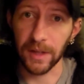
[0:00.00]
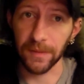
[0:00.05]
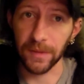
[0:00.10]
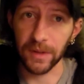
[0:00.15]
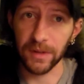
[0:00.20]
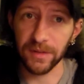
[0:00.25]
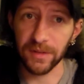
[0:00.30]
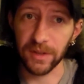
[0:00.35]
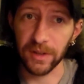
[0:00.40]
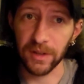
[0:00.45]
if
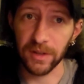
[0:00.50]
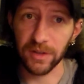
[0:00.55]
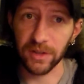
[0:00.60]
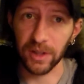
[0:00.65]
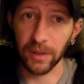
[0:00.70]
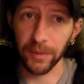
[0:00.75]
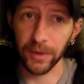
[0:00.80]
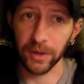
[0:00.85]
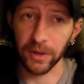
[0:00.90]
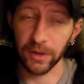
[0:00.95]
they see
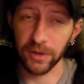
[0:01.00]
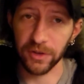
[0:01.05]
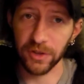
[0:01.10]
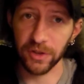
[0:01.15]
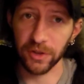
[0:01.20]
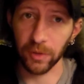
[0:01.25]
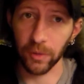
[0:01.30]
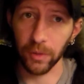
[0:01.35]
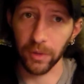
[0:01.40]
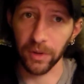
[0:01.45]
something in a
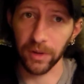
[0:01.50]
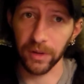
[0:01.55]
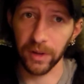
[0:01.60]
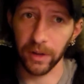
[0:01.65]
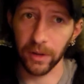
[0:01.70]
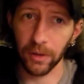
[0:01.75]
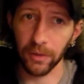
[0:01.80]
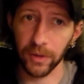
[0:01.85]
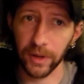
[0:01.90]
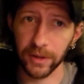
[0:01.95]
store that
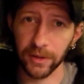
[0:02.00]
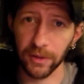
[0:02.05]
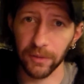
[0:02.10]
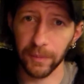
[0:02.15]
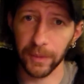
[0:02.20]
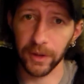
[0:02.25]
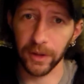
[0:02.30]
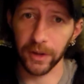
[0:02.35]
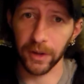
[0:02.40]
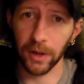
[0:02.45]
they don't like, they'll
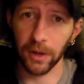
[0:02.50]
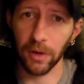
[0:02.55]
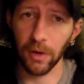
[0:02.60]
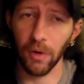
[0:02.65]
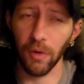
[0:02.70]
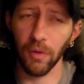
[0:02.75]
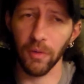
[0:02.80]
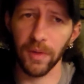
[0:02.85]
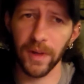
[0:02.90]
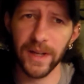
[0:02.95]
be like,
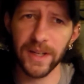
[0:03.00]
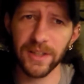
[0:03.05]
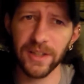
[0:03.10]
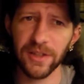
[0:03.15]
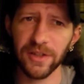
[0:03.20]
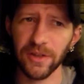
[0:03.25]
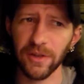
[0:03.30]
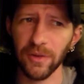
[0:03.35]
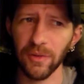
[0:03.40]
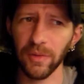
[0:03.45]
"Oh,
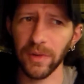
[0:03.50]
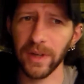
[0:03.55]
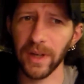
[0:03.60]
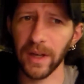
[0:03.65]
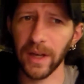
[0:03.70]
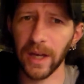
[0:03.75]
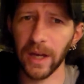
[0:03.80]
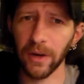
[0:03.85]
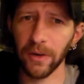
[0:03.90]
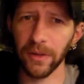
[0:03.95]
that's so
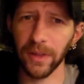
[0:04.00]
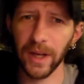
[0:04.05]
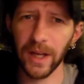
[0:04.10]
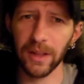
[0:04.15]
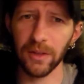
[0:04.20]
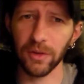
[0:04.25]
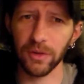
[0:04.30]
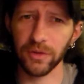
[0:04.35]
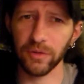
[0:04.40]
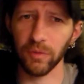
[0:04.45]
gay," or
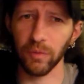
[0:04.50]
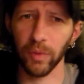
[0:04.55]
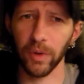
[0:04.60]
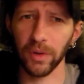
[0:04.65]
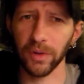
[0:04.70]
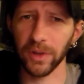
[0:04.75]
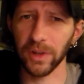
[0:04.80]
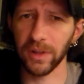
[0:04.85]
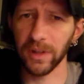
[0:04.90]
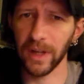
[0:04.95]
"That looks
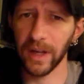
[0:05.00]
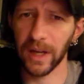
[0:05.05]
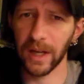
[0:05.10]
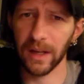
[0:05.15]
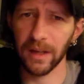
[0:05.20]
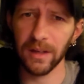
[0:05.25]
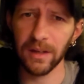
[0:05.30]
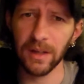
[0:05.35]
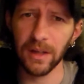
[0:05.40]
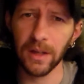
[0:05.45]
really
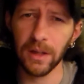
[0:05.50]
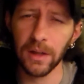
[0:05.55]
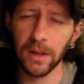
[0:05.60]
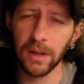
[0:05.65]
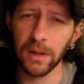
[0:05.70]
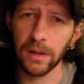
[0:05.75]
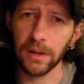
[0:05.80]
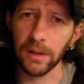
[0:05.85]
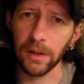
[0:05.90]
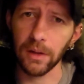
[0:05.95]
gay."
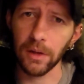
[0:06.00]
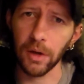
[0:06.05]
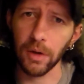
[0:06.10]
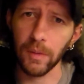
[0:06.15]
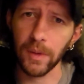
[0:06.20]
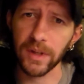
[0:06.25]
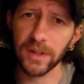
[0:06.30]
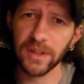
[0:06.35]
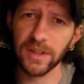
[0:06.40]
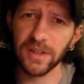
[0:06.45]
You
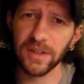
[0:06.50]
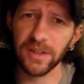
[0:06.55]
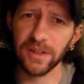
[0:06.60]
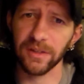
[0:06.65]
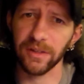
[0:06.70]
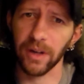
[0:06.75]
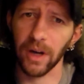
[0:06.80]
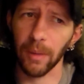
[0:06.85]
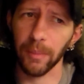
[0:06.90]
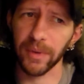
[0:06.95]
know what?
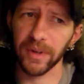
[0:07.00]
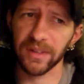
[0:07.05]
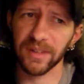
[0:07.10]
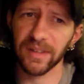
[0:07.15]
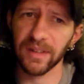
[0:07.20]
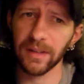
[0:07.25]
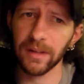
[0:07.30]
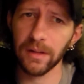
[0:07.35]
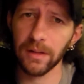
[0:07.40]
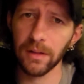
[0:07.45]
Stop
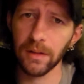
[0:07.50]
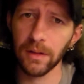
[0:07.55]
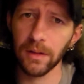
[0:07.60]
it.